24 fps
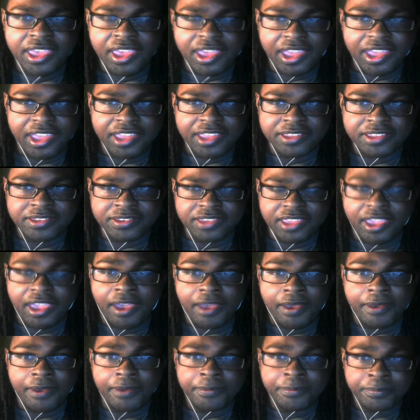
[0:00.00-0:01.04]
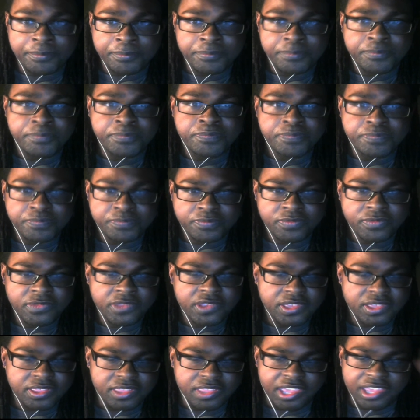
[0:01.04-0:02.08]
And yeah,
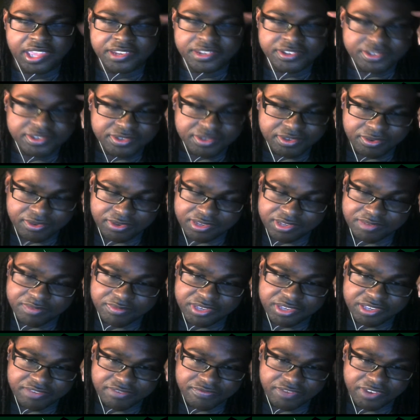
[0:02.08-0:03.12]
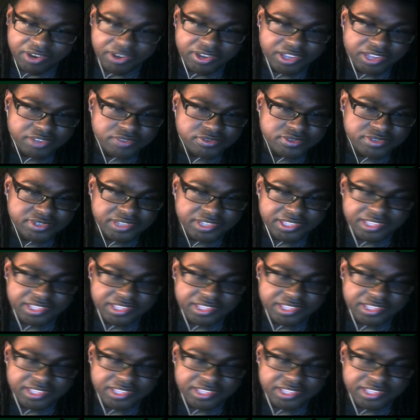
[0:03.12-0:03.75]
that is going to be very interesting.